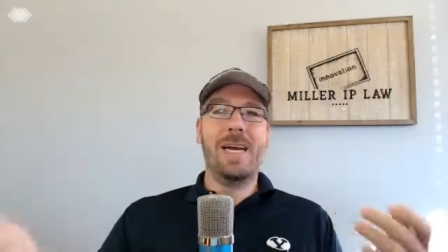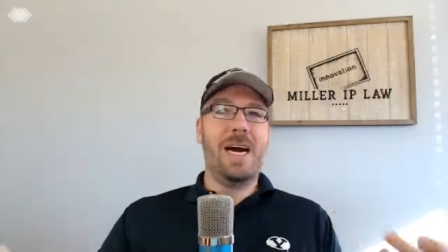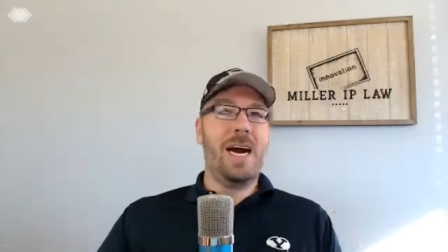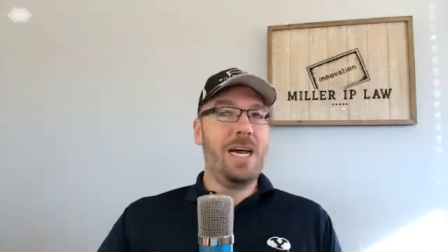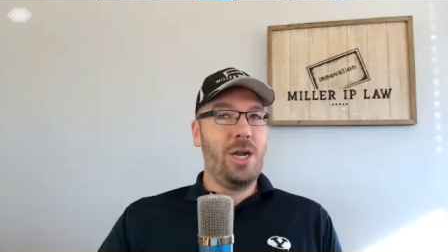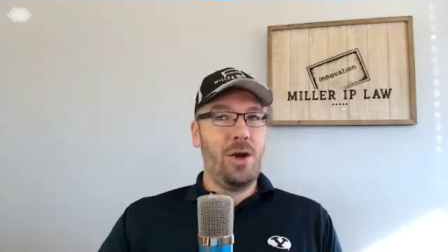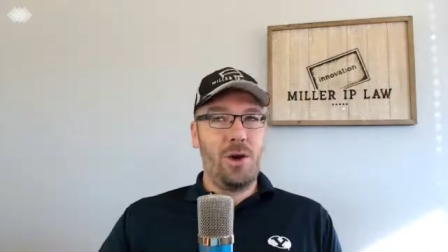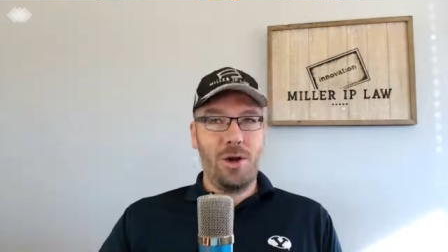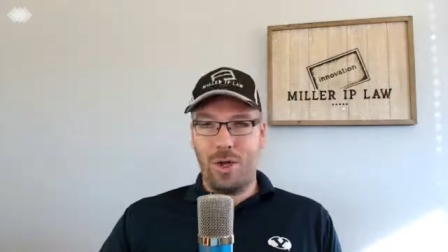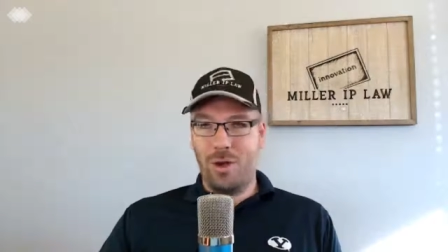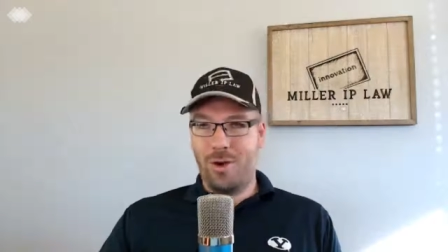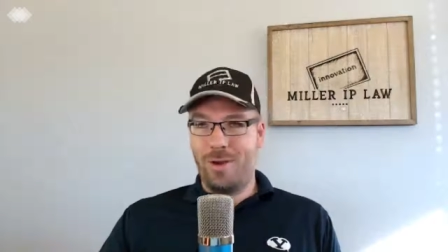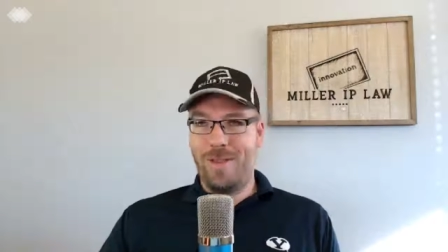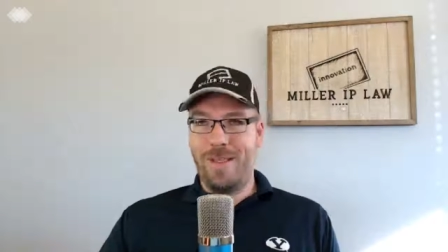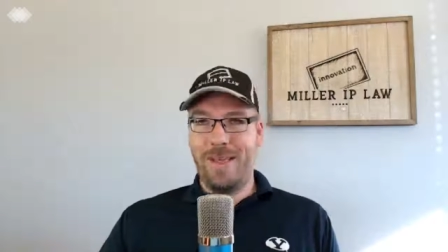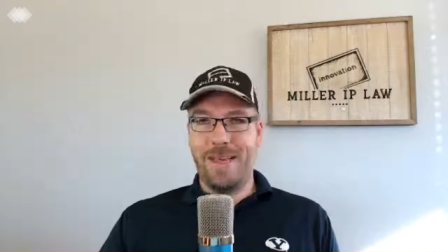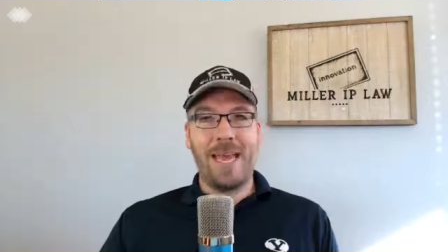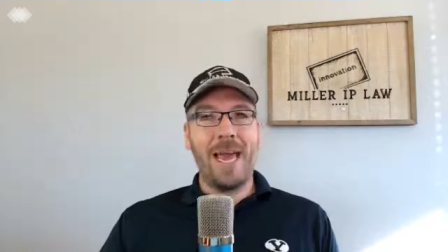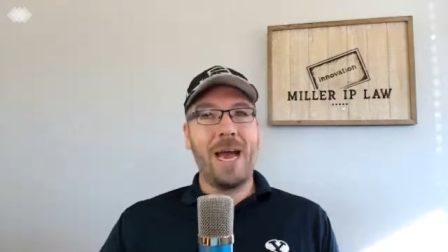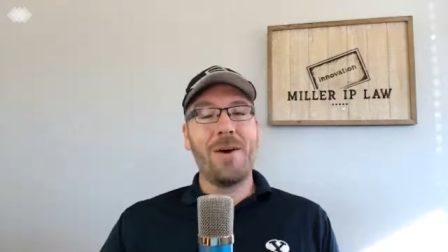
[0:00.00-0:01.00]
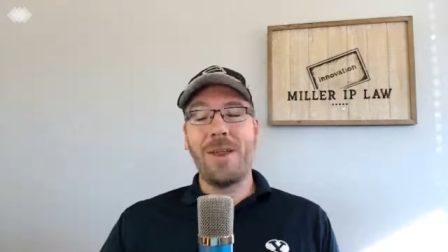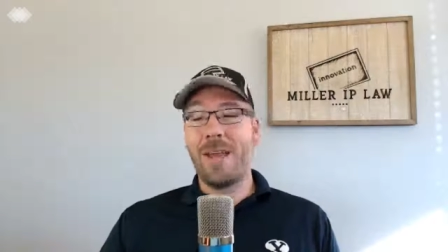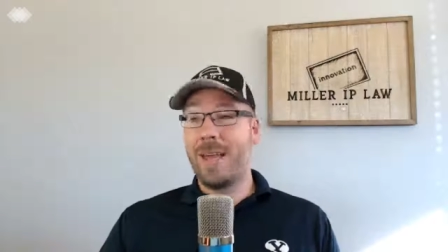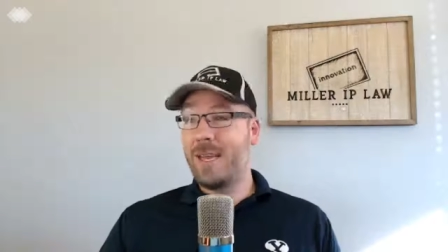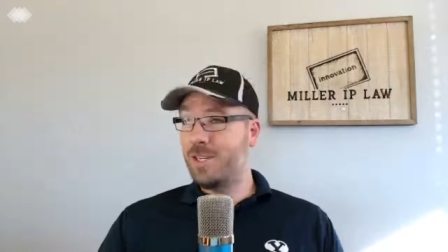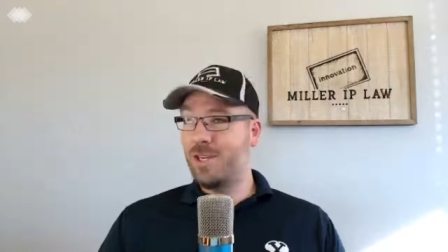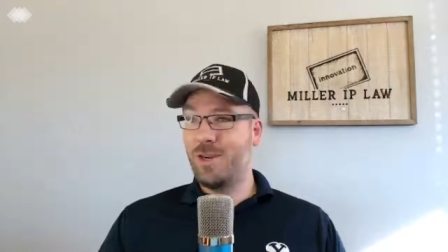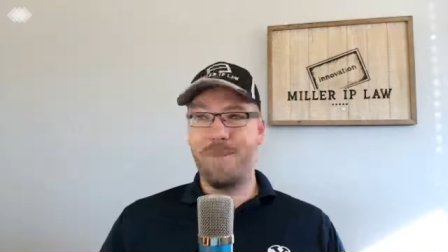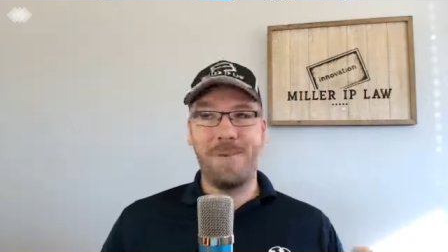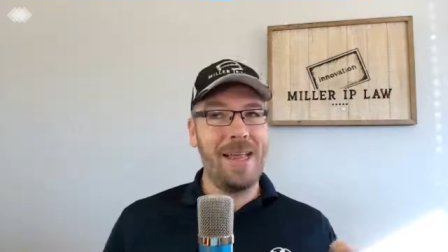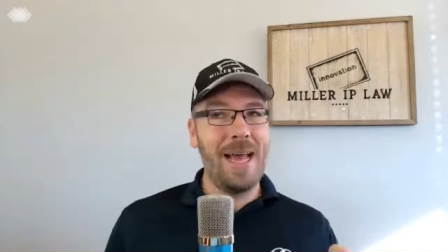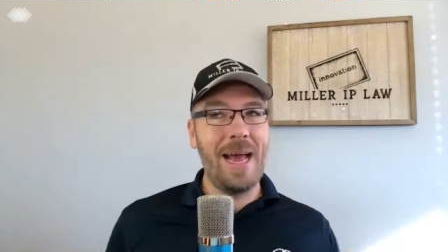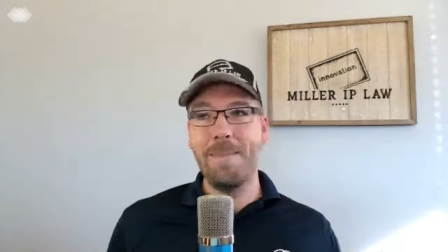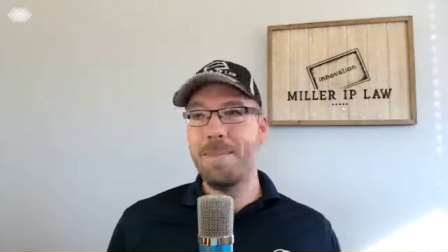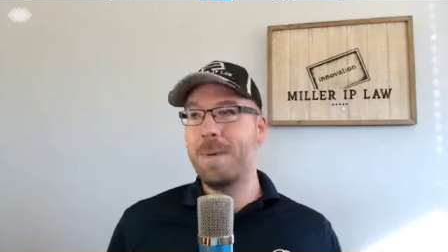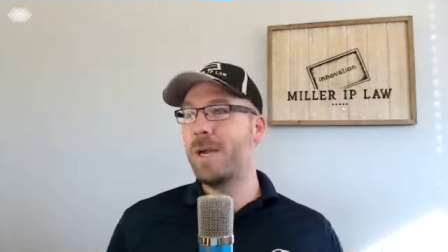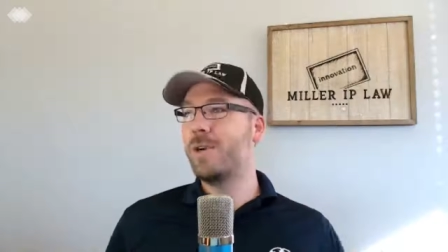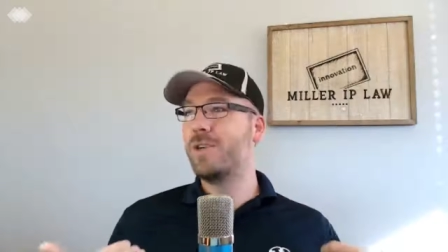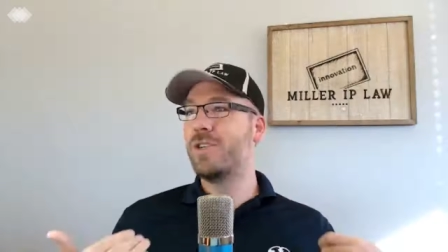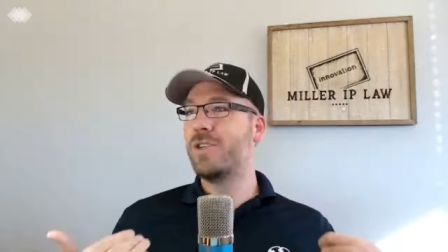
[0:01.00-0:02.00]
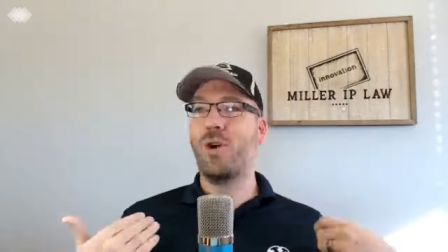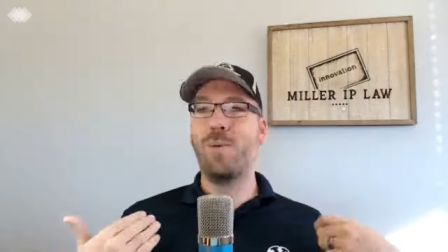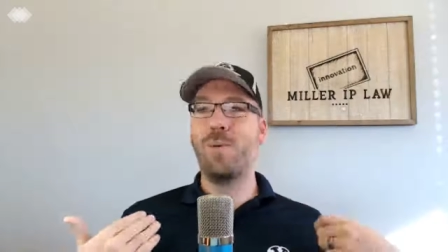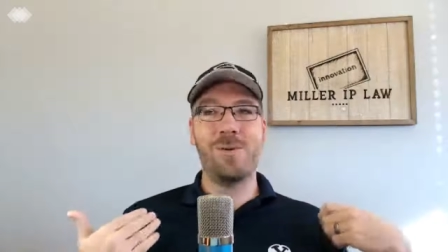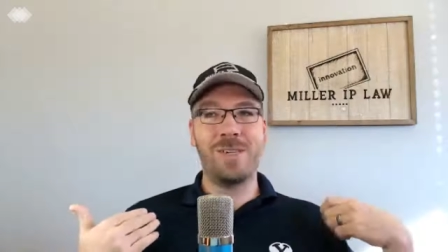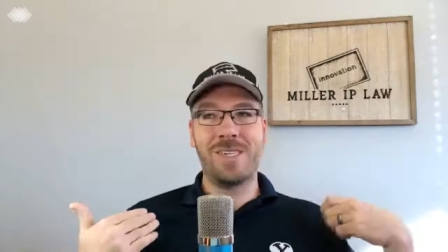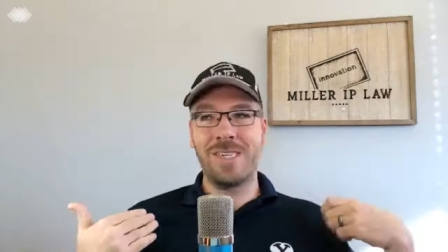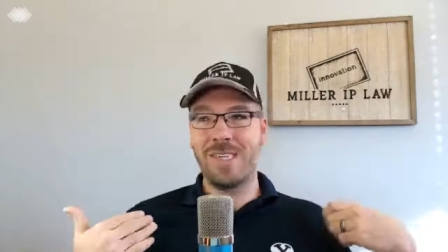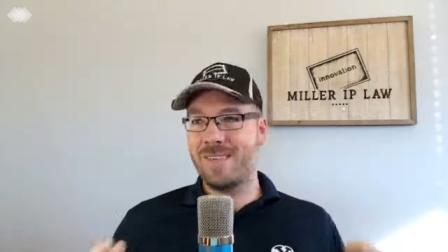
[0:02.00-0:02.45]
I know you're in the accounting industry, but that mirrors almost